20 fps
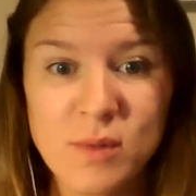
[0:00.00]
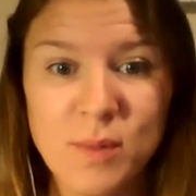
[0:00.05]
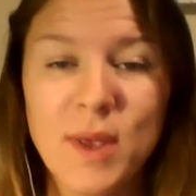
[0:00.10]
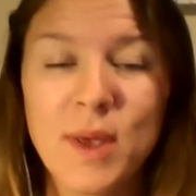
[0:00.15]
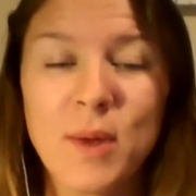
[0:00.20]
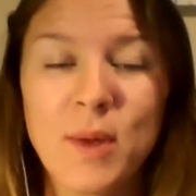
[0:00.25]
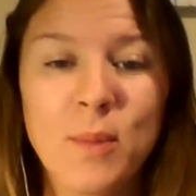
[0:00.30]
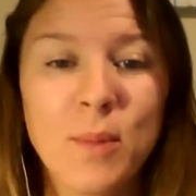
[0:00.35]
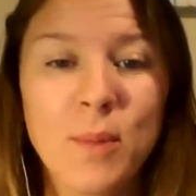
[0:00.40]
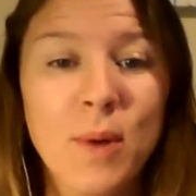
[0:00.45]
We
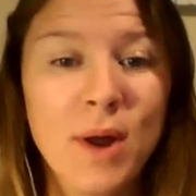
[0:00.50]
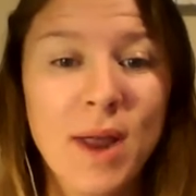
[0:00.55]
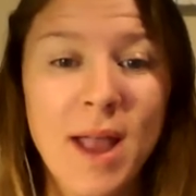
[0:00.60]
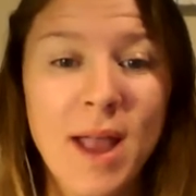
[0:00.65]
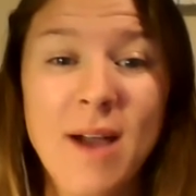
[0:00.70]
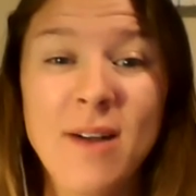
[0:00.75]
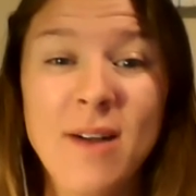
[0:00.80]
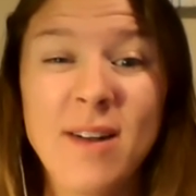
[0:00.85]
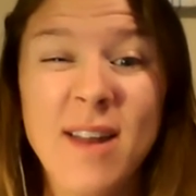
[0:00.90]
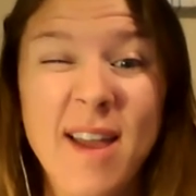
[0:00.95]
could work
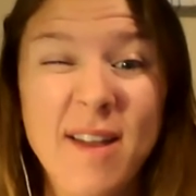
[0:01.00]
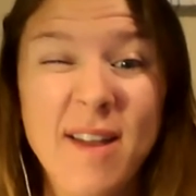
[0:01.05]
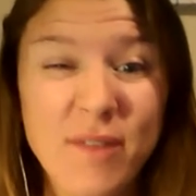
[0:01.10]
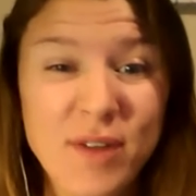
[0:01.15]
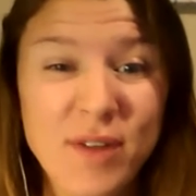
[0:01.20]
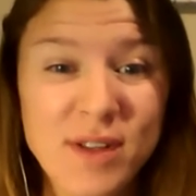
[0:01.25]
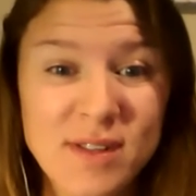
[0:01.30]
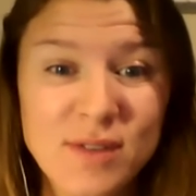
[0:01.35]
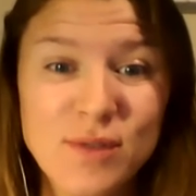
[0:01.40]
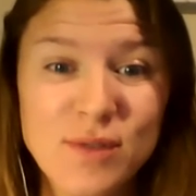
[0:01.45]
out
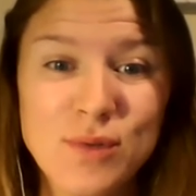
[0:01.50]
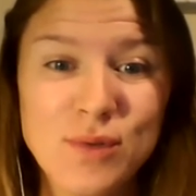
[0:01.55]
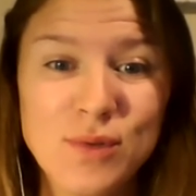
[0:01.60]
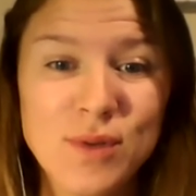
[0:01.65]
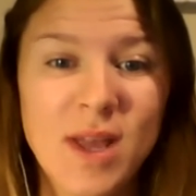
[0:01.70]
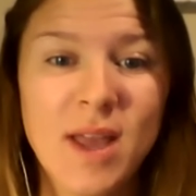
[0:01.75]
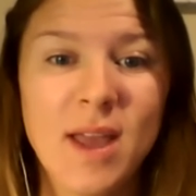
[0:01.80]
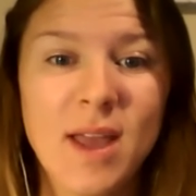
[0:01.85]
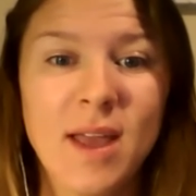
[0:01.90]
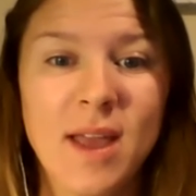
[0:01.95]
every single
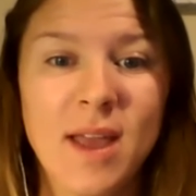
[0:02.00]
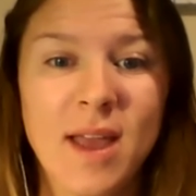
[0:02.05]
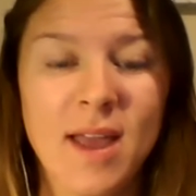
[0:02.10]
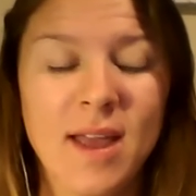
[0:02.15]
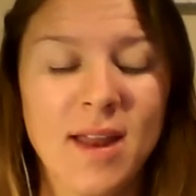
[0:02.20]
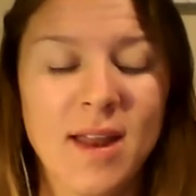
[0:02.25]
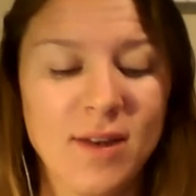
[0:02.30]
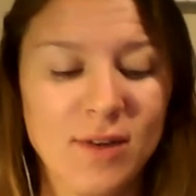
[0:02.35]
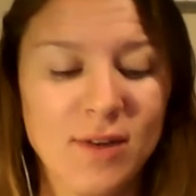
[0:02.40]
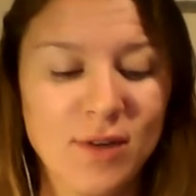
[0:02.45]
day
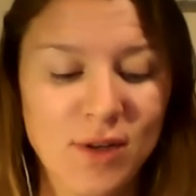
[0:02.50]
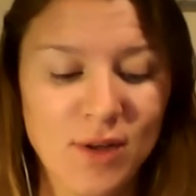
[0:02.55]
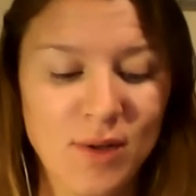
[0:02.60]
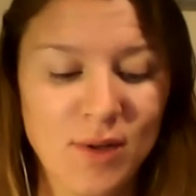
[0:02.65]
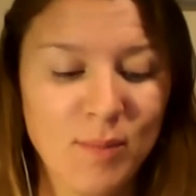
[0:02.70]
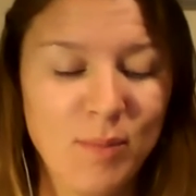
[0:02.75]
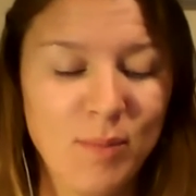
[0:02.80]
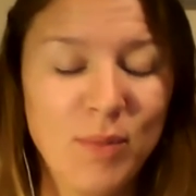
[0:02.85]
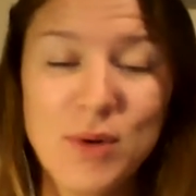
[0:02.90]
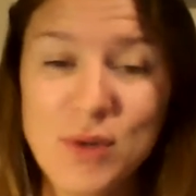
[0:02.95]
and
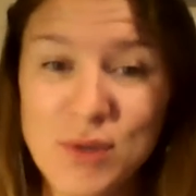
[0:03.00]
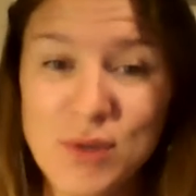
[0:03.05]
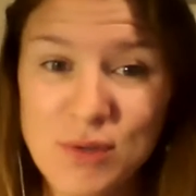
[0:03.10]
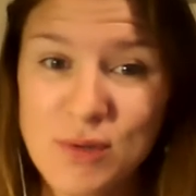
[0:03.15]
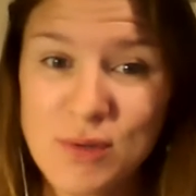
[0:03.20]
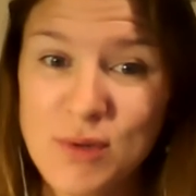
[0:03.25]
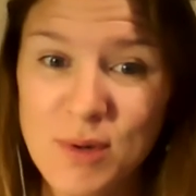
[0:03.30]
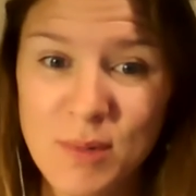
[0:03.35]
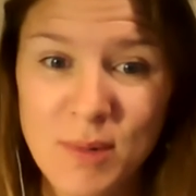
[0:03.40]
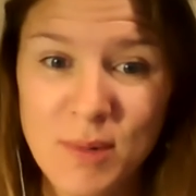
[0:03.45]
push
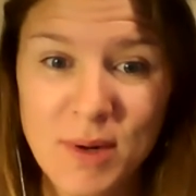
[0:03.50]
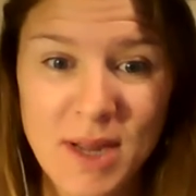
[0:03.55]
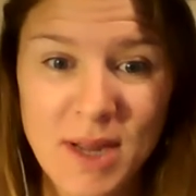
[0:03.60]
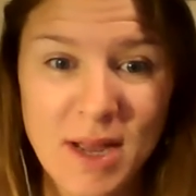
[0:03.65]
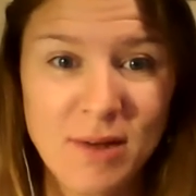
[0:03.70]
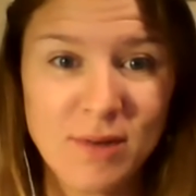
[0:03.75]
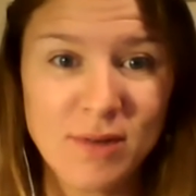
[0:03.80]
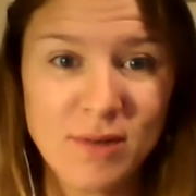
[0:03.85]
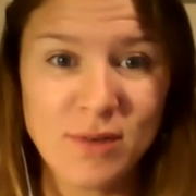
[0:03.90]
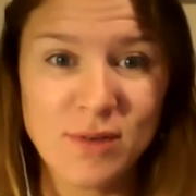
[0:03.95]
through our
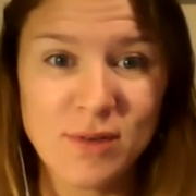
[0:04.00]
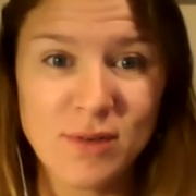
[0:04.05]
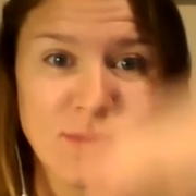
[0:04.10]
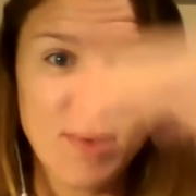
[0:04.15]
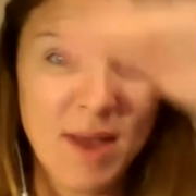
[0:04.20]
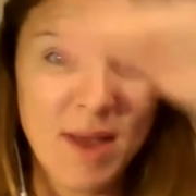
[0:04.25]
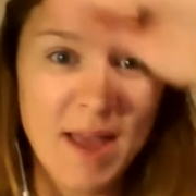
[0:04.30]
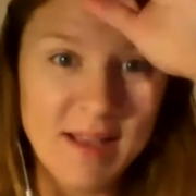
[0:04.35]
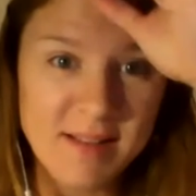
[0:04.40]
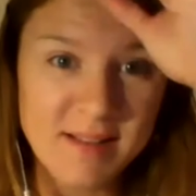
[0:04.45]
workout and
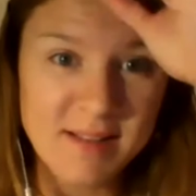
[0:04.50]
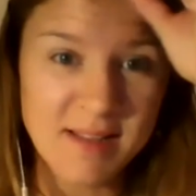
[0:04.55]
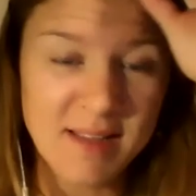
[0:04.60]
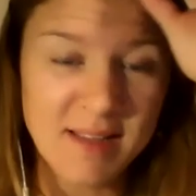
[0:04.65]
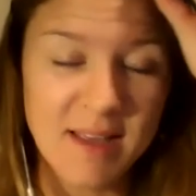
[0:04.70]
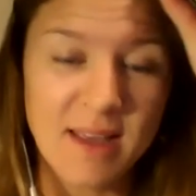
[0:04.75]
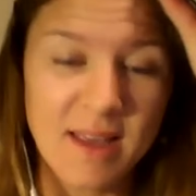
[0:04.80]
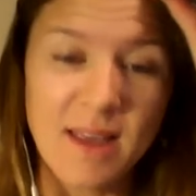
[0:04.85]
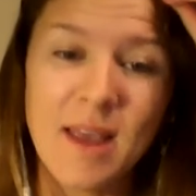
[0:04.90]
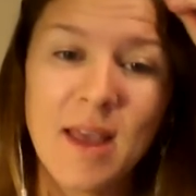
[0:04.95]
do
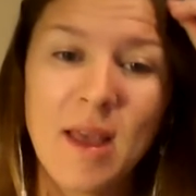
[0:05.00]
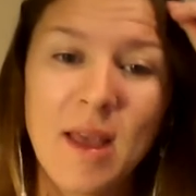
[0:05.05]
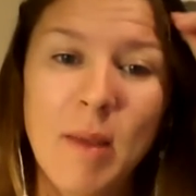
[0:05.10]
excellent,